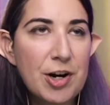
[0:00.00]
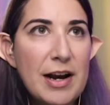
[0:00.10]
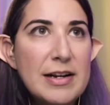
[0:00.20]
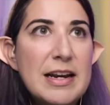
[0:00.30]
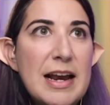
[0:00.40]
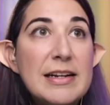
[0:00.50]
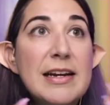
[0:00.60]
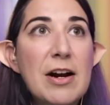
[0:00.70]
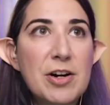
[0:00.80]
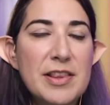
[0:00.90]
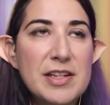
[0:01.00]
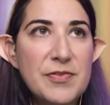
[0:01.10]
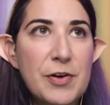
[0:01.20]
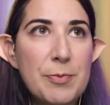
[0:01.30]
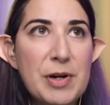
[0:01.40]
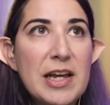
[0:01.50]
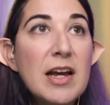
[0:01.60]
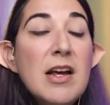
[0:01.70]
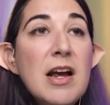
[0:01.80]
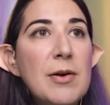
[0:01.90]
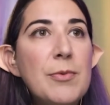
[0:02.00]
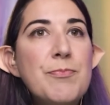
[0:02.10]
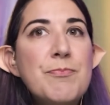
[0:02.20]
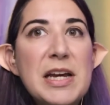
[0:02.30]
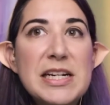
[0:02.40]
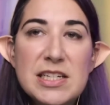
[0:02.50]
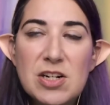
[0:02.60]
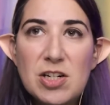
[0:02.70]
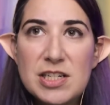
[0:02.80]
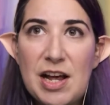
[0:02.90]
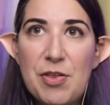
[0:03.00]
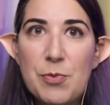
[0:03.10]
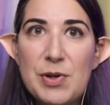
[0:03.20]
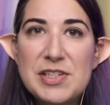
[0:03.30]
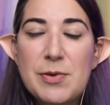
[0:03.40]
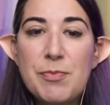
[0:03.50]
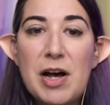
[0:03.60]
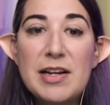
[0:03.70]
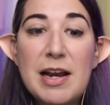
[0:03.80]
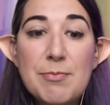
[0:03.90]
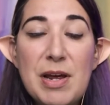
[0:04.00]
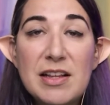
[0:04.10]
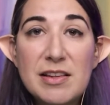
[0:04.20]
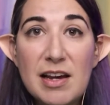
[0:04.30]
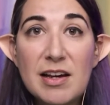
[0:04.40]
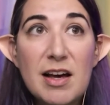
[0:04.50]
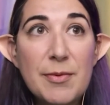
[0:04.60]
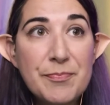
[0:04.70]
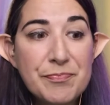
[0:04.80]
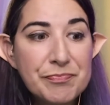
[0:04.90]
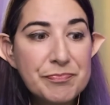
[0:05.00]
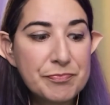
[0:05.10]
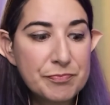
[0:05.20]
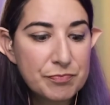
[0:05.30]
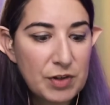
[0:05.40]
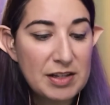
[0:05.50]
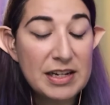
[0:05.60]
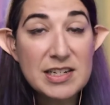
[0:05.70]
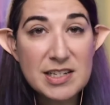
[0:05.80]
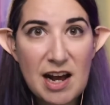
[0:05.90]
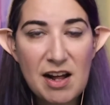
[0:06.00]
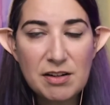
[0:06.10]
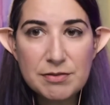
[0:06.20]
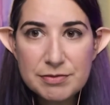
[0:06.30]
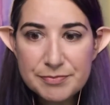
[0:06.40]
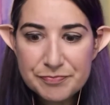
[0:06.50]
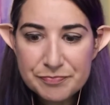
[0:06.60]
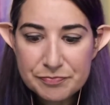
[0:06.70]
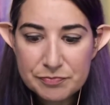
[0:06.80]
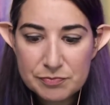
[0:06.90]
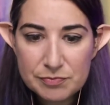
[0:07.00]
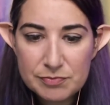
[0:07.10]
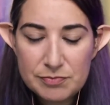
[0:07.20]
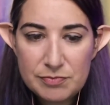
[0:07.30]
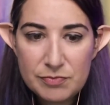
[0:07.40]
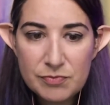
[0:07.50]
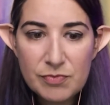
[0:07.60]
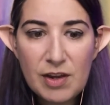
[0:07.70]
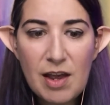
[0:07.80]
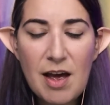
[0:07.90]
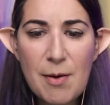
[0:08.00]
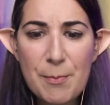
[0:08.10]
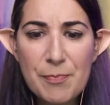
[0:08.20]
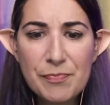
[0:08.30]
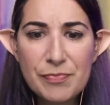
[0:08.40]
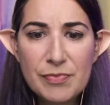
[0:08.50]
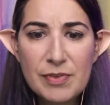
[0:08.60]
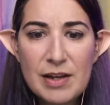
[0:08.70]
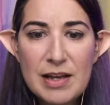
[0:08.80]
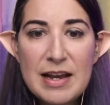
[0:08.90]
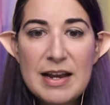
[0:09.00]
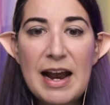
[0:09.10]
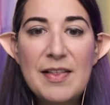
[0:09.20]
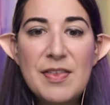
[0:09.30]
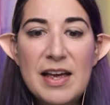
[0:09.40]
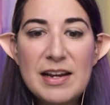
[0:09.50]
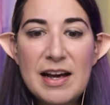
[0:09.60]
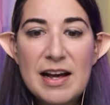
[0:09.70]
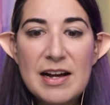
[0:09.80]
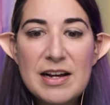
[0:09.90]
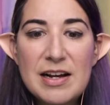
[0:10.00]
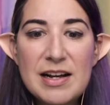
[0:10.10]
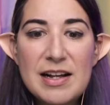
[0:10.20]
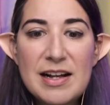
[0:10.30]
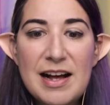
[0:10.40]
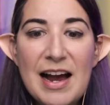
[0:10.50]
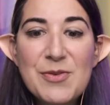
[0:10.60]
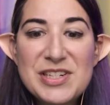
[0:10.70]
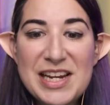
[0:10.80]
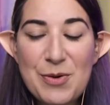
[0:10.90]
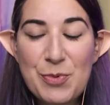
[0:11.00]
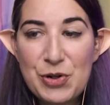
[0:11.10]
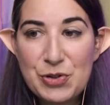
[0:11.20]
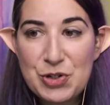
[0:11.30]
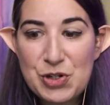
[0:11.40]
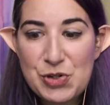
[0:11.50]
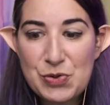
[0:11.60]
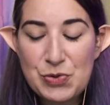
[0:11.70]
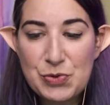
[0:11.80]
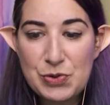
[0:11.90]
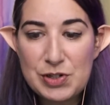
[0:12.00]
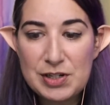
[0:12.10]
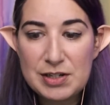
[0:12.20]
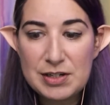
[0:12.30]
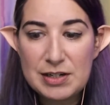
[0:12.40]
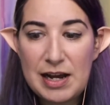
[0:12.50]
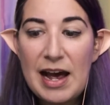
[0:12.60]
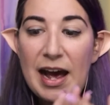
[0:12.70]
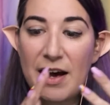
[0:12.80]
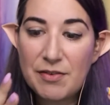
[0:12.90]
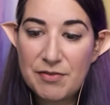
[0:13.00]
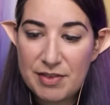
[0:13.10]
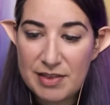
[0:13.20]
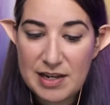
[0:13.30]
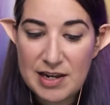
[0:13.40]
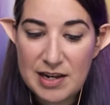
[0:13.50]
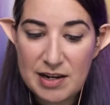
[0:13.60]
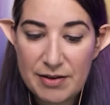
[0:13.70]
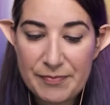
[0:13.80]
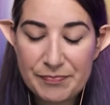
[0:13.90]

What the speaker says: and an area that's very muddy, mix it all together with some mud and make like a salve. And then I was able to have him